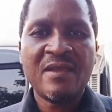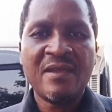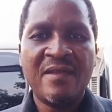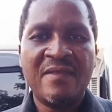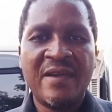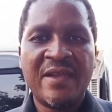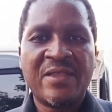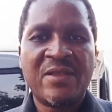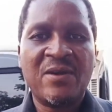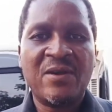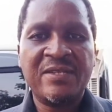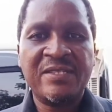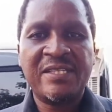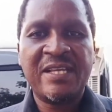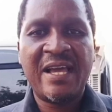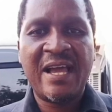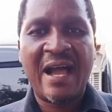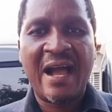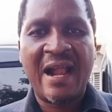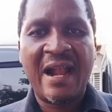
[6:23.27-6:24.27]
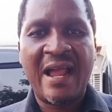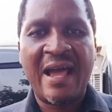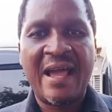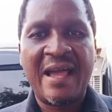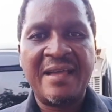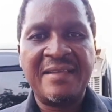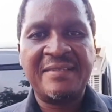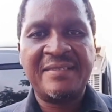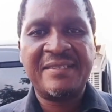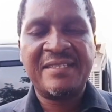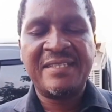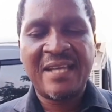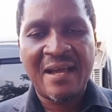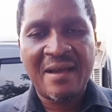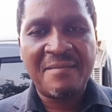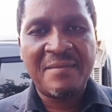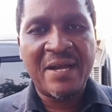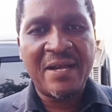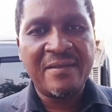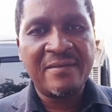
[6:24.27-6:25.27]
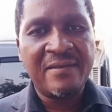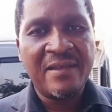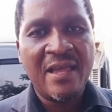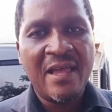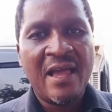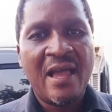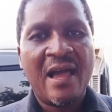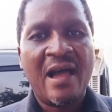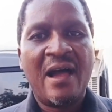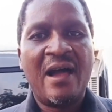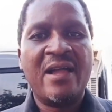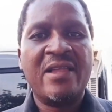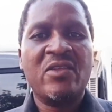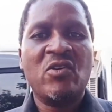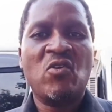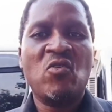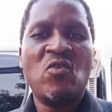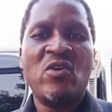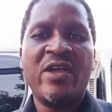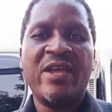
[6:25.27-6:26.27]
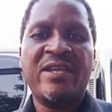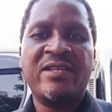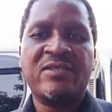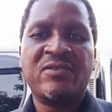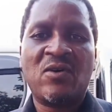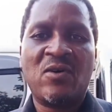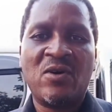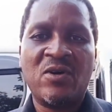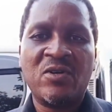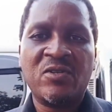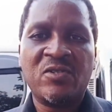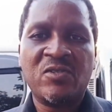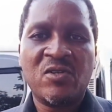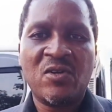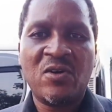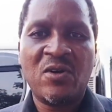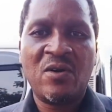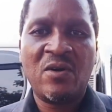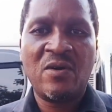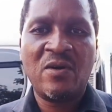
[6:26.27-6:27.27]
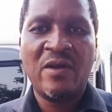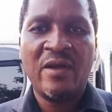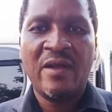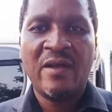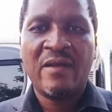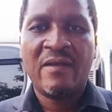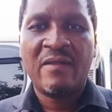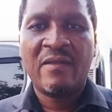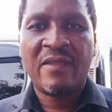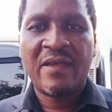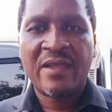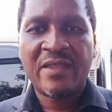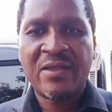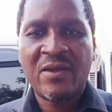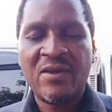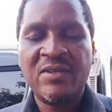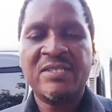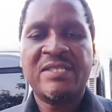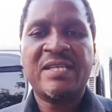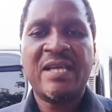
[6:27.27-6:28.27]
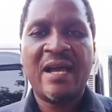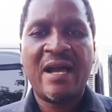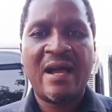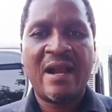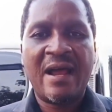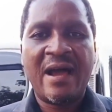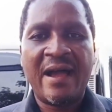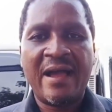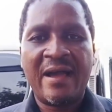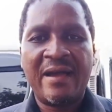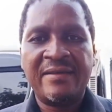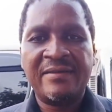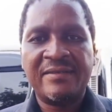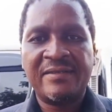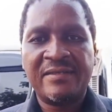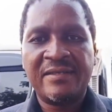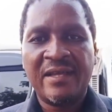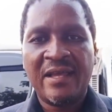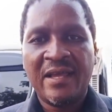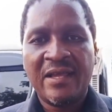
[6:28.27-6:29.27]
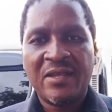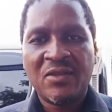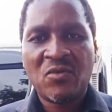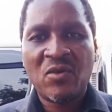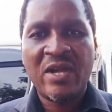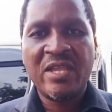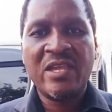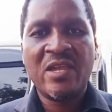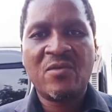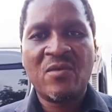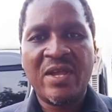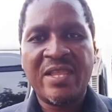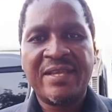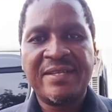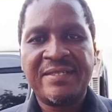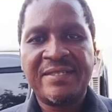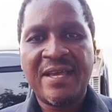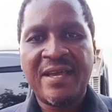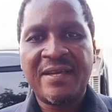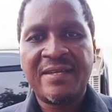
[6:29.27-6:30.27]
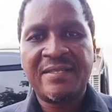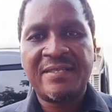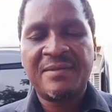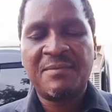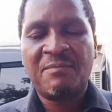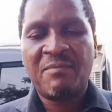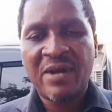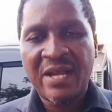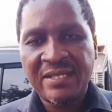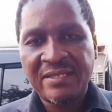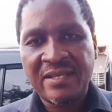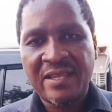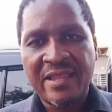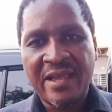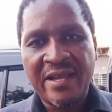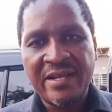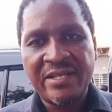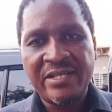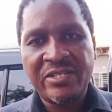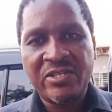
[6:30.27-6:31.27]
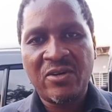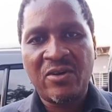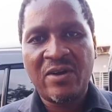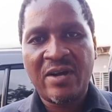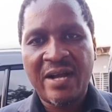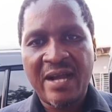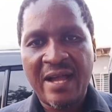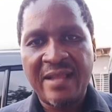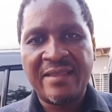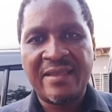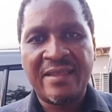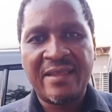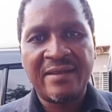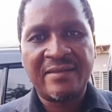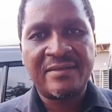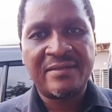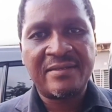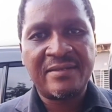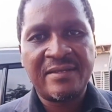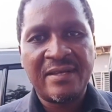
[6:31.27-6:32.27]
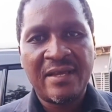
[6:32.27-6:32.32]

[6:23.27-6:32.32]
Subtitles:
the Tonse Alliance chairman, and who is also the Tonse Alliance 2026 presidential candidate.